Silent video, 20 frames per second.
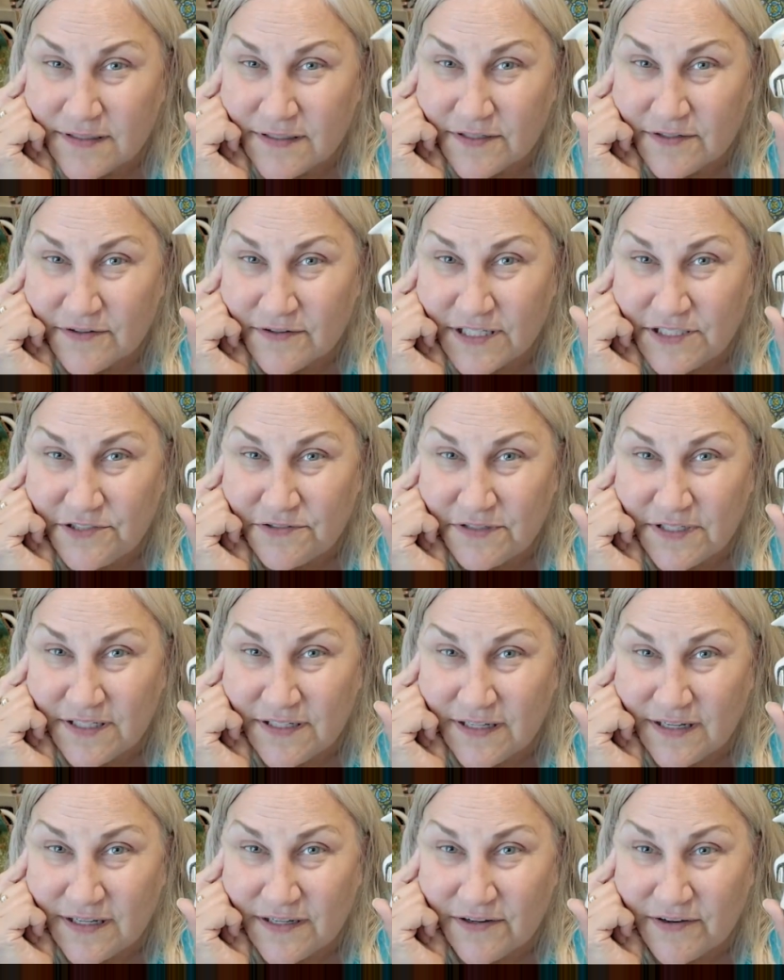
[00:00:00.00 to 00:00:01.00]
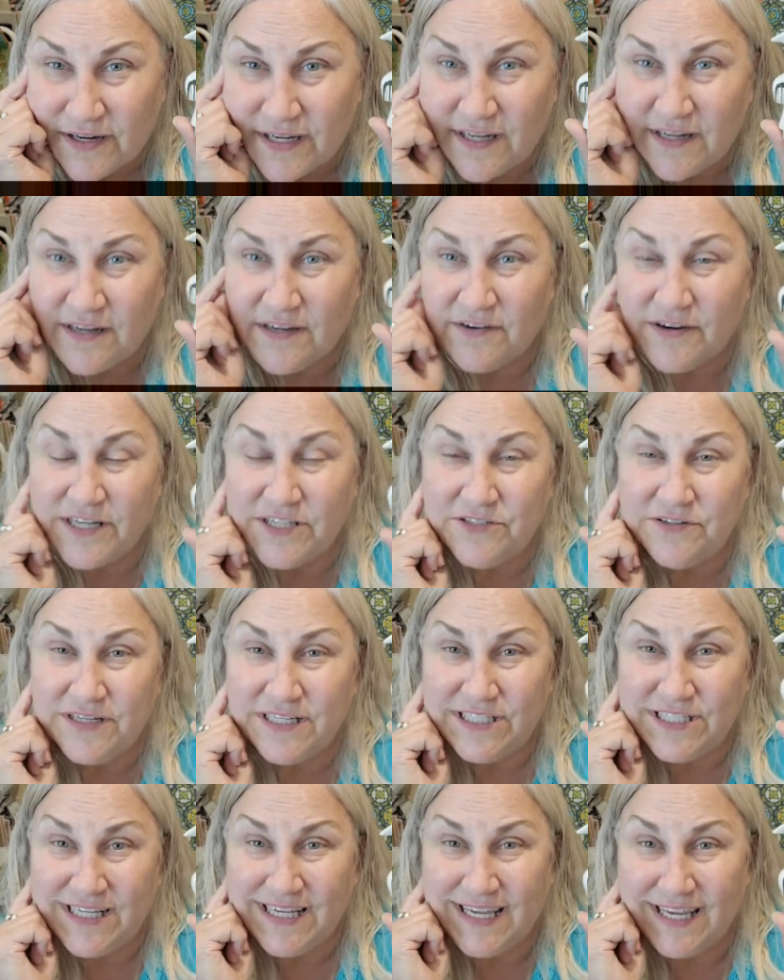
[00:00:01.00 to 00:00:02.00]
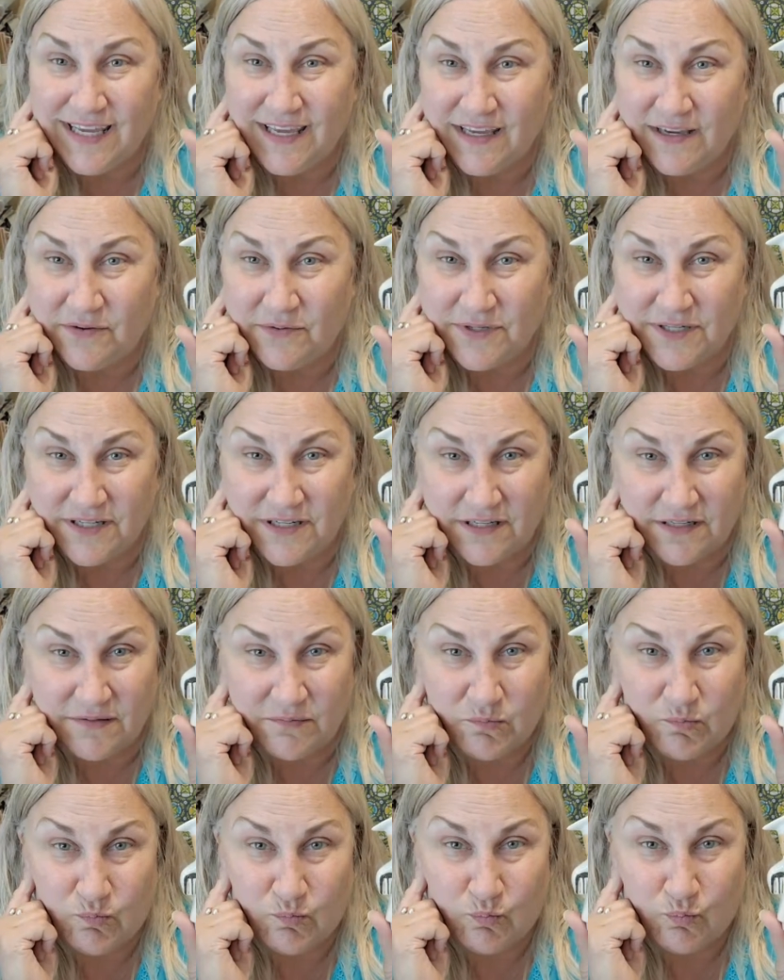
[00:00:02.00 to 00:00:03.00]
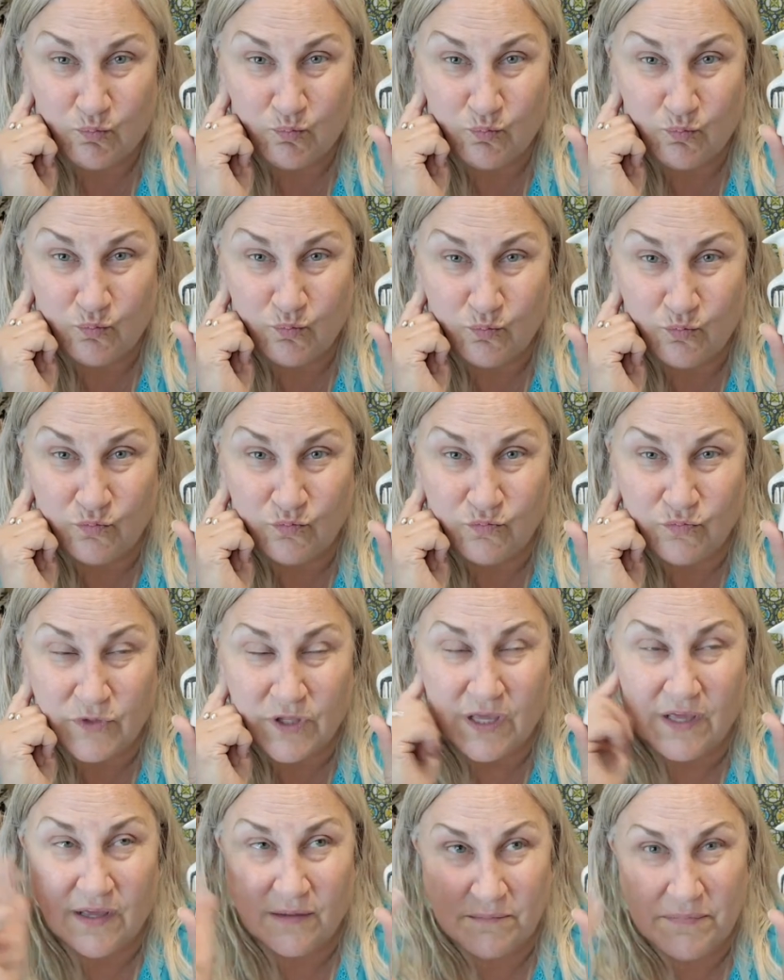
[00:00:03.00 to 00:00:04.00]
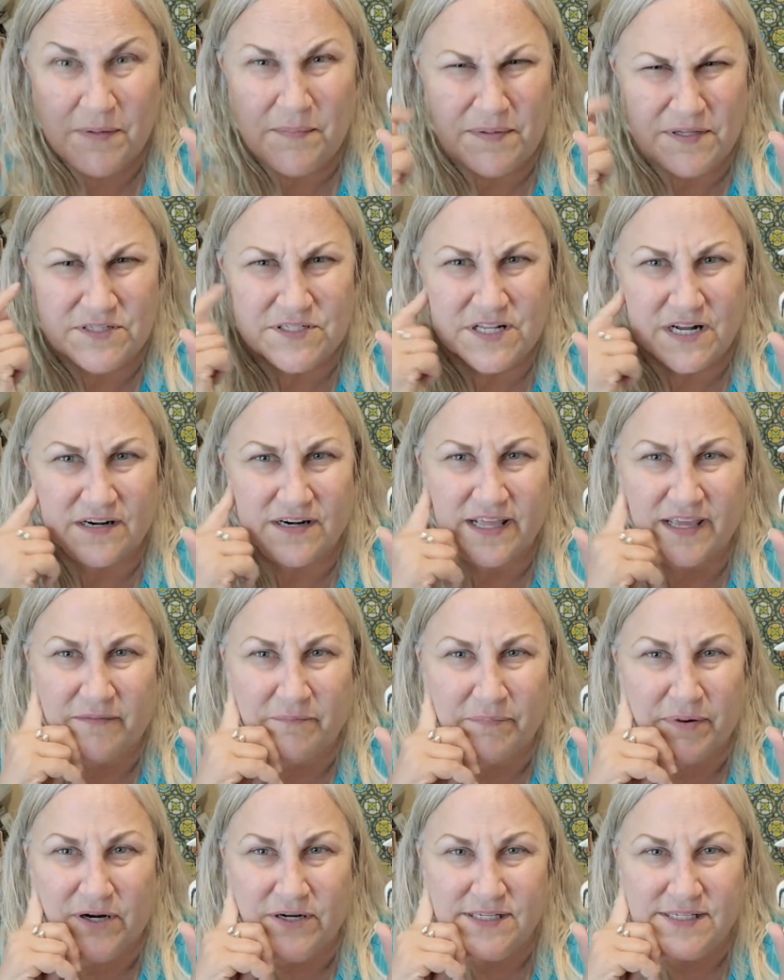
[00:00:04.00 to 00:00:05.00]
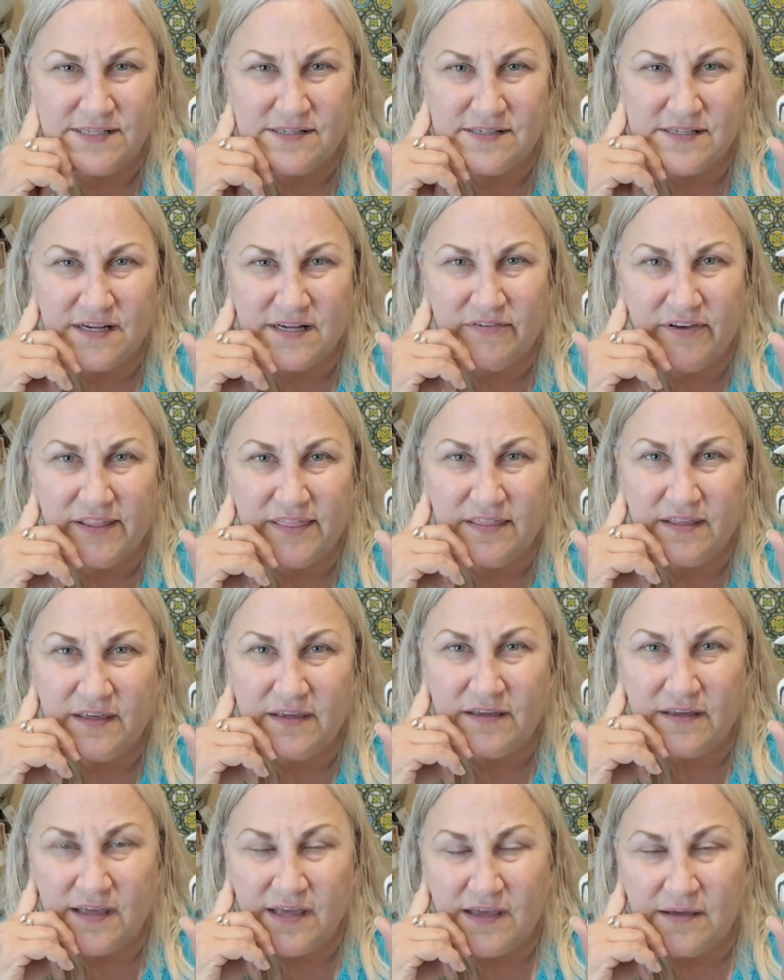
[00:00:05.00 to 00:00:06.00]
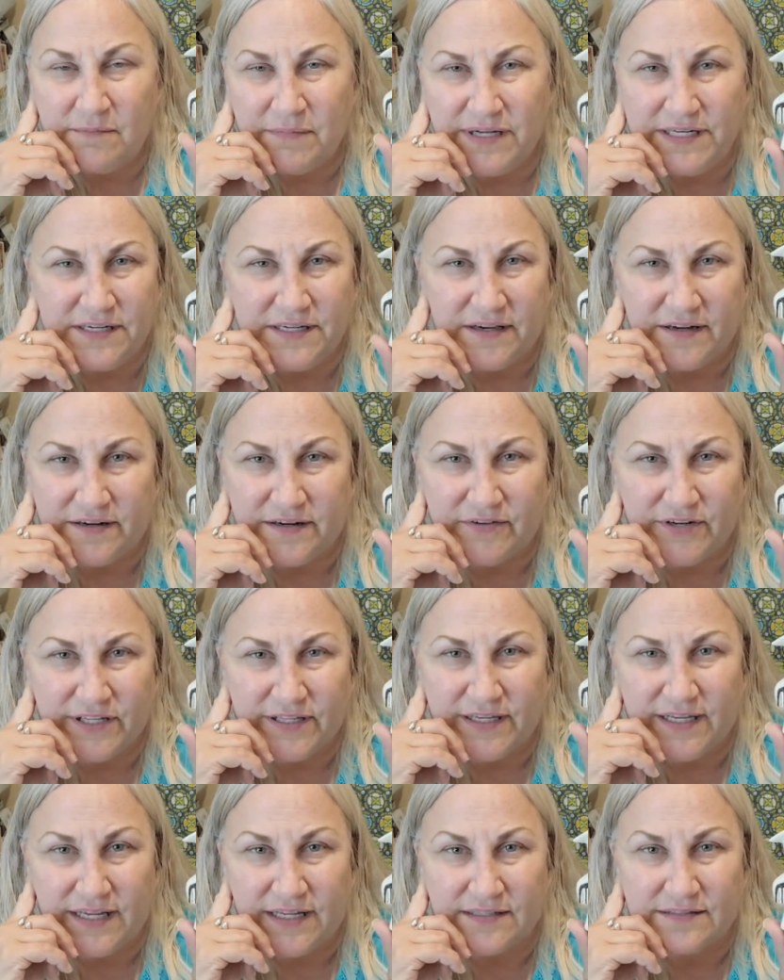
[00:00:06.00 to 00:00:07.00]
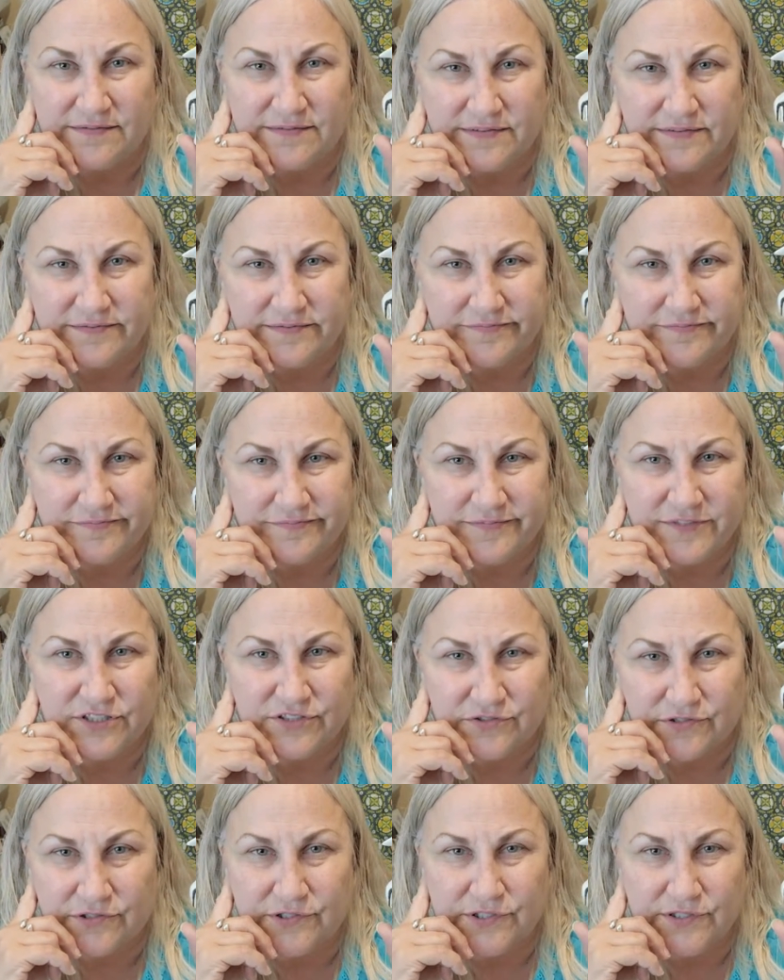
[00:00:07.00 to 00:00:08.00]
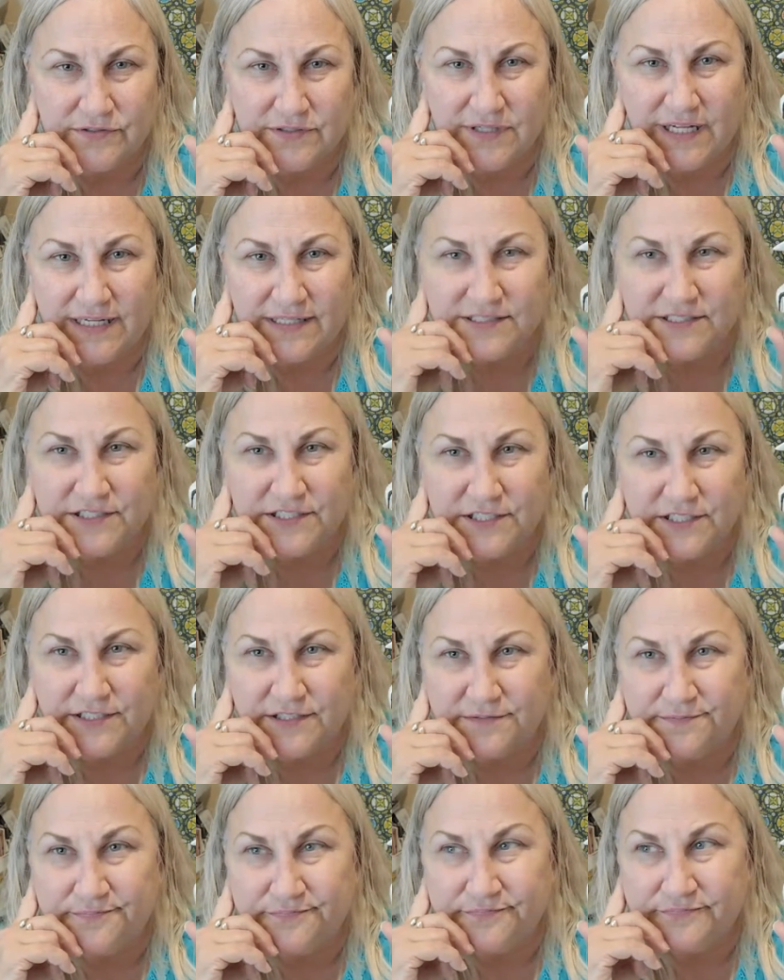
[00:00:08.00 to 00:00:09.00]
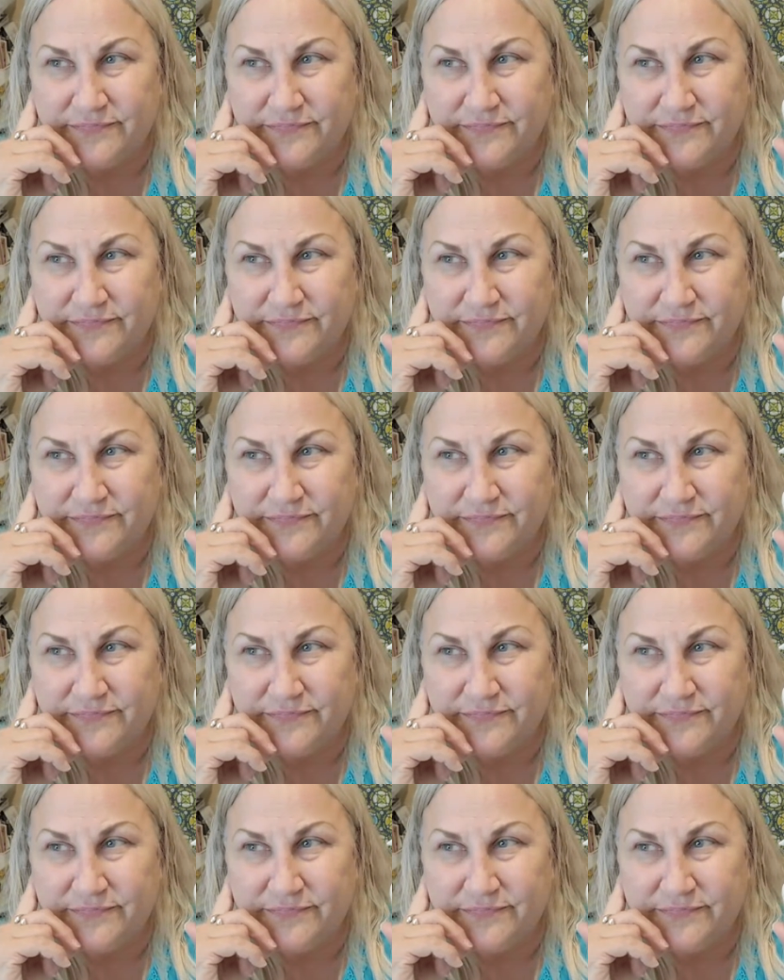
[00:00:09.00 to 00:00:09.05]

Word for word: graduate a, gra- a graduation cake, wouldn't it? Mm-hmm people are starting to have parties and stuff, I think. My daughter really got screwed last year.